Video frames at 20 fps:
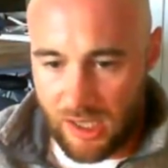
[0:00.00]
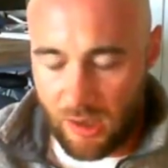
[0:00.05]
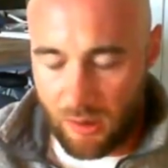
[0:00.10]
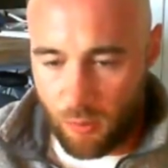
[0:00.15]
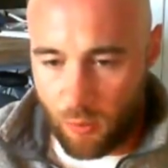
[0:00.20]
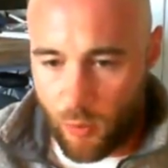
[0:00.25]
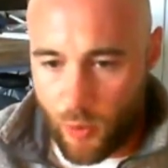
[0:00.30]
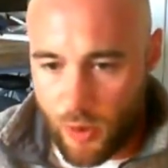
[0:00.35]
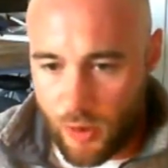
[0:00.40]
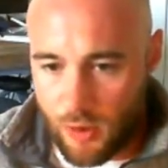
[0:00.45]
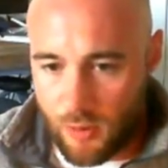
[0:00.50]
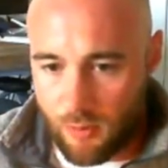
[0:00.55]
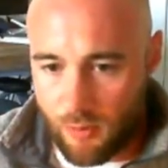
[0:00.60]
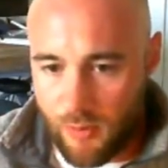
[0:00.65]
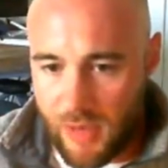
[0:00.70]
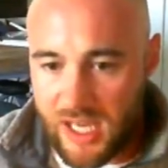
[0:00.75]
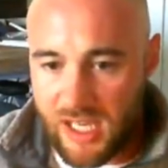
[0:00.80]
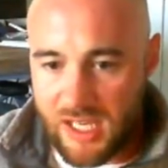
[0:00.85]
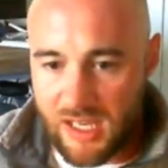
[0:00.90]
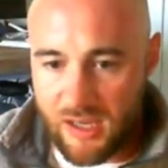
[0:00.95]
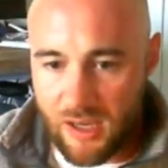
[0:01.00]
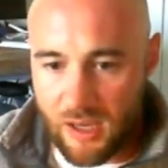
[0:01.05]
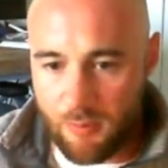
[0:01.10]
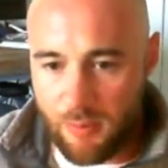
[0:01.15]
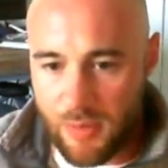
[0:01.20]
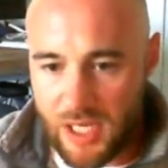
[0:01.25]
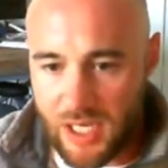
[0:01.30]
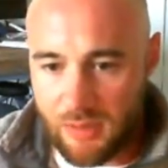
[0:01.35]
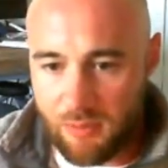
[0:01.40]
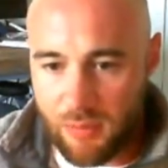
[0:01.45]
we're making a
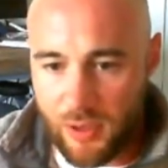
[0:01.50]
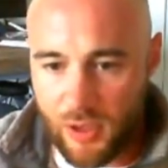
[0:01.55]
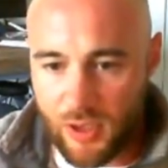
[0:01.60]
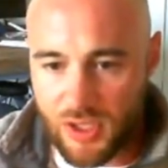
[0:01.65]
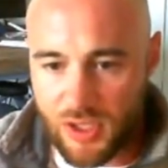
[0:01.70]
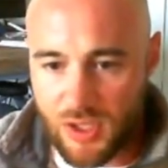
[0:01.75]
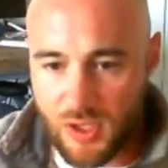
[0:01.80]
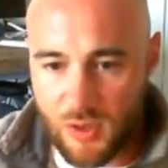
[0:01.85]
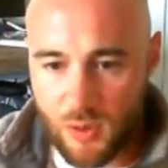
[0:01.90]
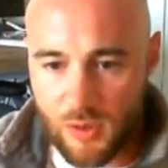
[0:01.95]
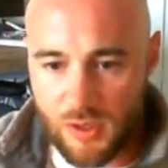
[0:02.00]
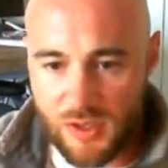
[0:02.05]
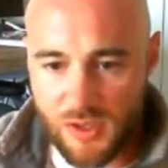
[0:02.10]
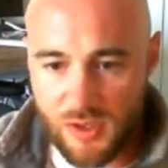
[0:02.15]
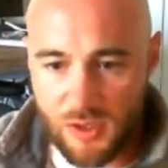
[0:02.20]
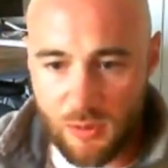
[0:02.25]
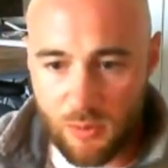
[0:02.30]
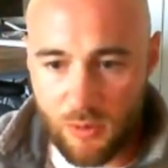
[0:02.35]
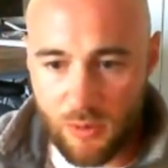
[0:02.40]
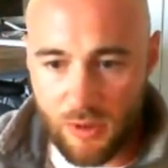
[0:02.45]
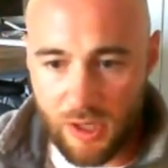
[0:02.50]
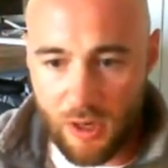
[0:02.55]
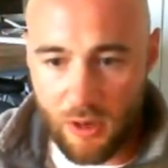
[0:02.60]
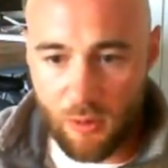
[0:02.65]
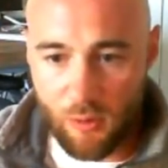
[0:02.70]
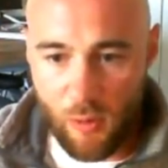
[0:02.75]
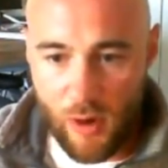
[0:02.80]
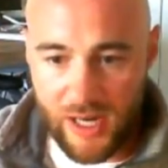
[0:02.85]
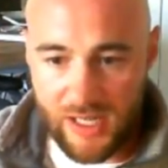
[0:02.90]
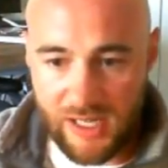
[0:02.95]
big push towards 2.0
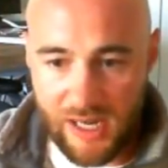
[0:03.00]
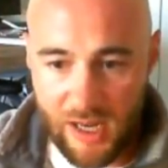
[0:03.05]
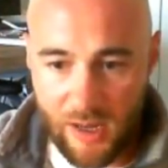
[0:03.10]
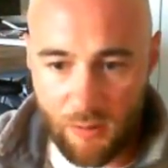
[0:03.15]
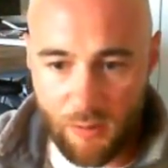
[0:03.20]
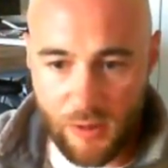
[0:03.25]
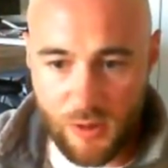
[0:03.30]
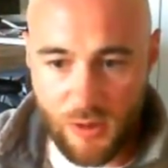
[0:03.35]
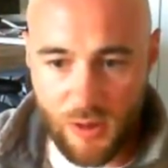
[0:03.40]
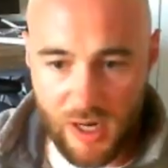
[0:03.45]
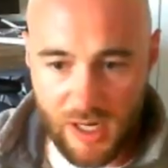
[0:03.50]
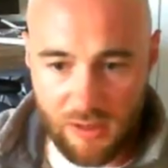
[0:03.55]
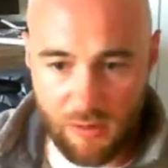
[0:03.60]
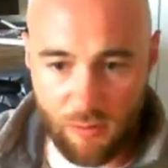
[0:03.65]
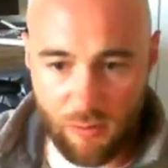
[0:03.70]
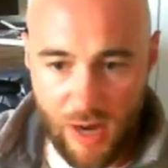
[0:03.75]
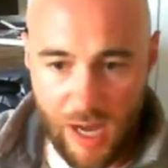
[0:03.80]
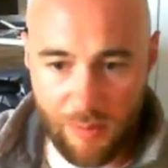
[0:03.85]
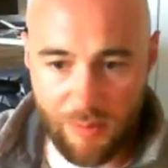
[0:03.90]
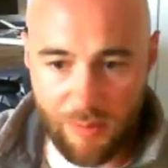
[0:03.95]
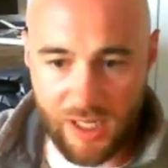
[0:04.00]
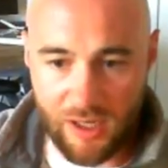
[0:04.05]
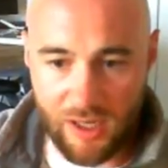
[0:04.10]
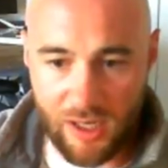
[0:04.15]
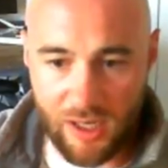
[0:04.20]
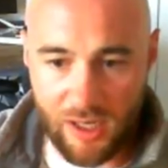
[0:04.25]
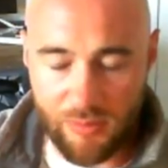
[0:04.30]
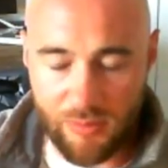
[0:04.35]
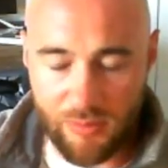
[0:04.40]
right now. We're trying to wrap it up.